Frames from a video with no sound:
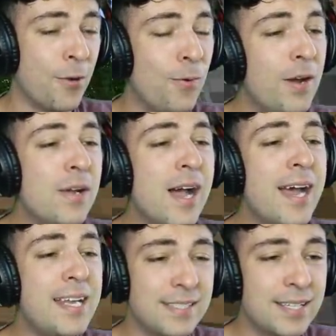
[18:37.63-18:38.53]
Well,
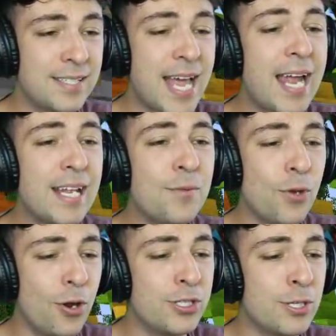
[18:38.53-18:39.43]
guys, sadly,
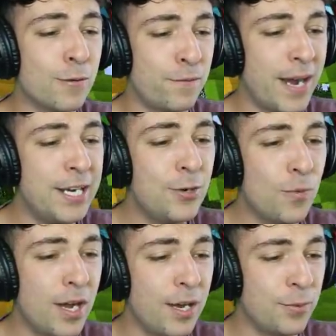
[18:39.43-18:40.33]
we're on to the final
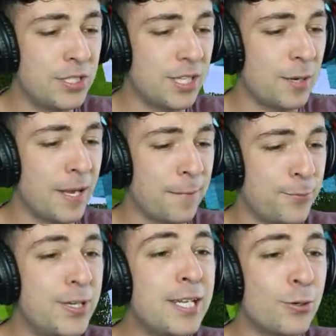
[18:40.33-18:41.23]
one, which is going to be a
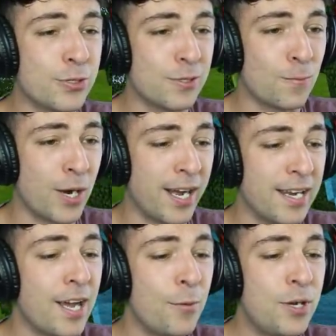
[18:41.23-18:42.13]
pretty awesome
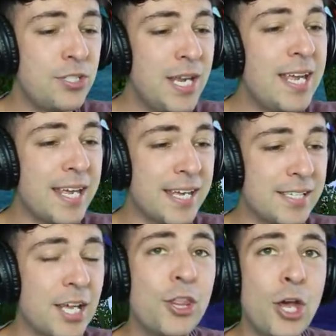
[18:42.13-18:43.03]
one, which
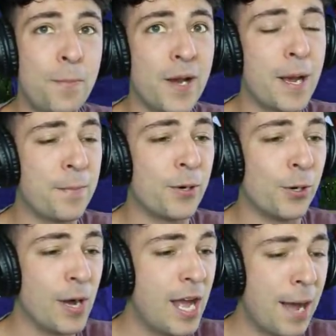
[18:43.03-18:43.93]
is the
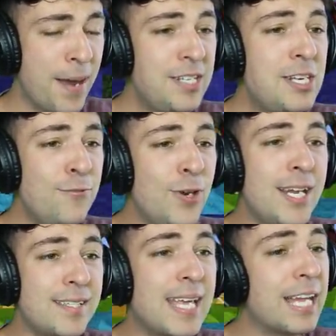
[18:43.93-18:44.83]
purple. I'm actually
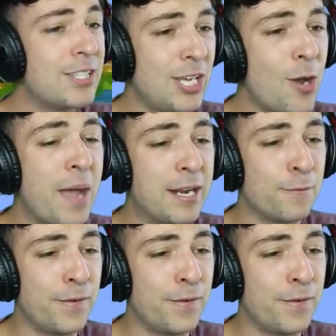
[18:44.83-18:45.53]
really sad to go ahead and